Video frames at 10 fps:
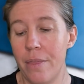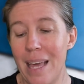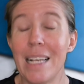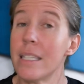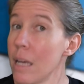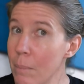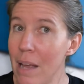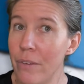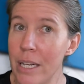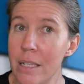there is some
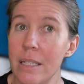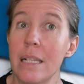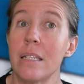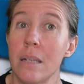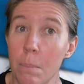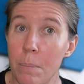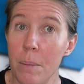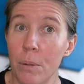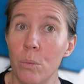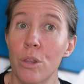evidence that some
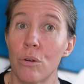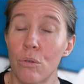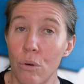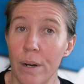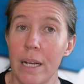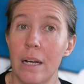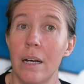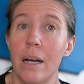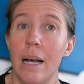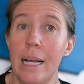people with
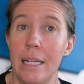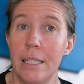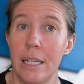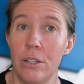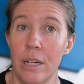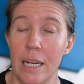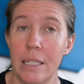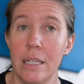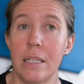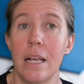chronic Achilles
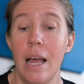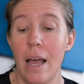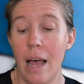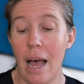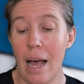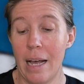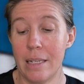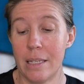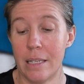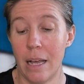tendonitis
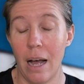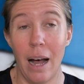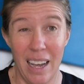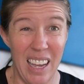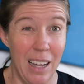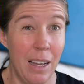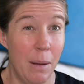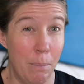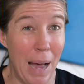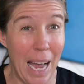has higher
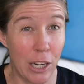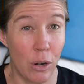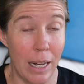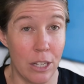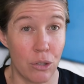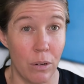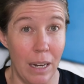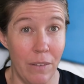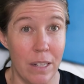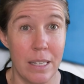bad
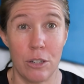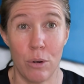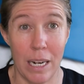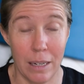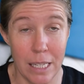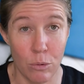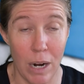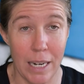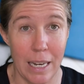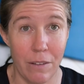cholesterol levels and
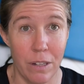triglyceride